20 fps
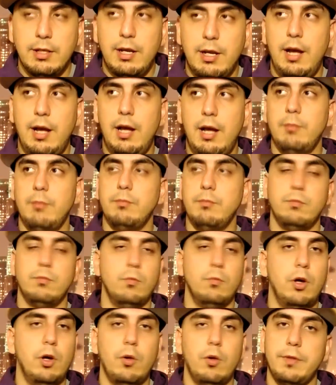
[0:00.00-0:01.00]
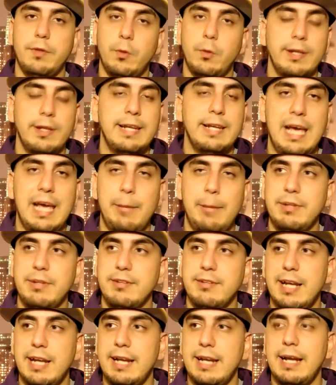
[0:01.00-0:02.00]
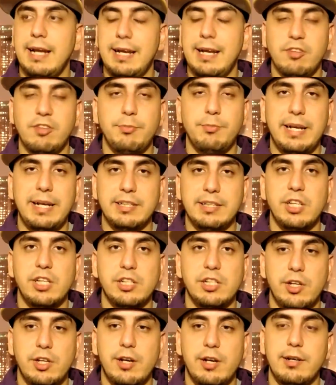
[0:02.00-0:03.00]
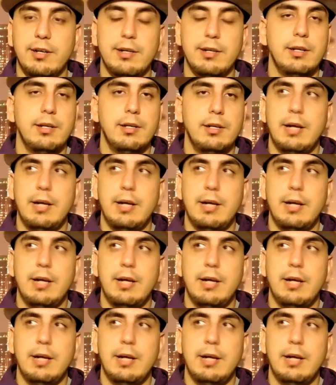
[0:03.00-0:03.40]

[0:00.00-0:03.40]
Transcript: Well, the one that happened tonight, I expect Josh Hart.